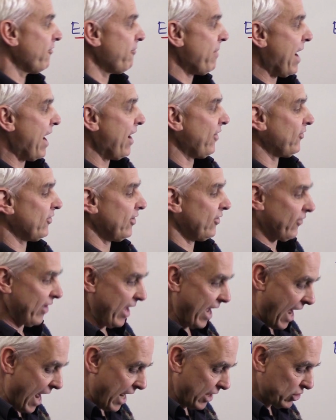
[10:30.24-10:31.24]
of mass is
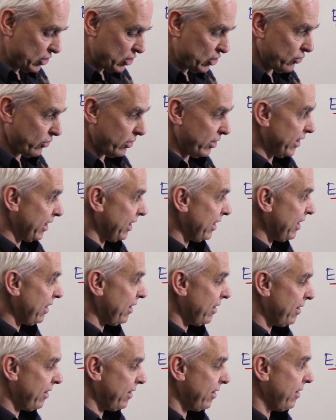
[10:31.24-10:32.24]

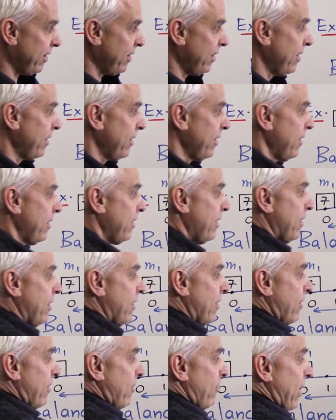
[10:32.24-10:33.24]
actually
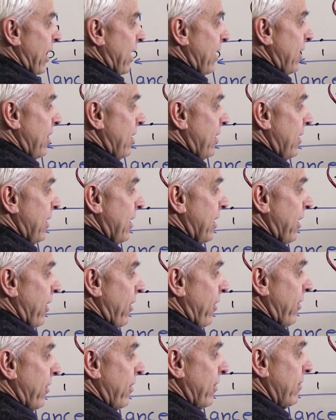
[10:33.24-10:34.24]
right
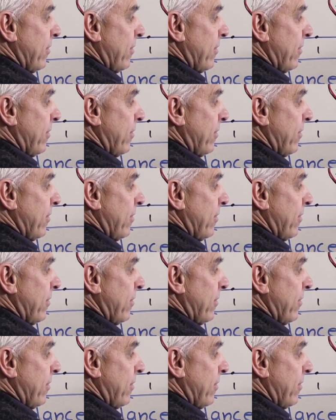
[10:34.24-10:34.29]
here.